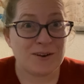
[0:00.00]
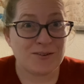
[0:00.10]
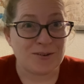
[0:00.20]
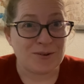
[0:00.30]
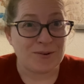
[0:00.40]

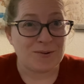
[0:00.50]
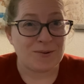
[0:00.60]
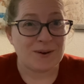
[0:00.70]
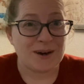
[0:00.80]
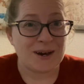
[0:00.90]

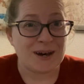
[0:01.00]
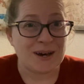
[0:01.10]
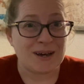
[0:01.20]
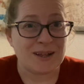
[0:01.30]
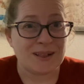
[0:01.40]
ado,
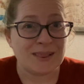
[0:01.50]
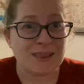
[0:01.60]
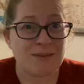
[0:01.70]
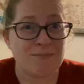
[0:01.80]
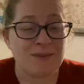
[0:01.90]

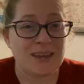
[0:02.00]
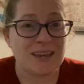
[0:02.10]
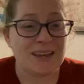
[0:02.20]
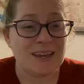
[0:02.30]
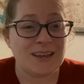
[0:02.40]
let
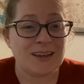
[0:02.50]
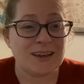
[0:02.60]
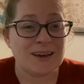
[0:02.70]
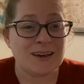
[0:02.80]
me,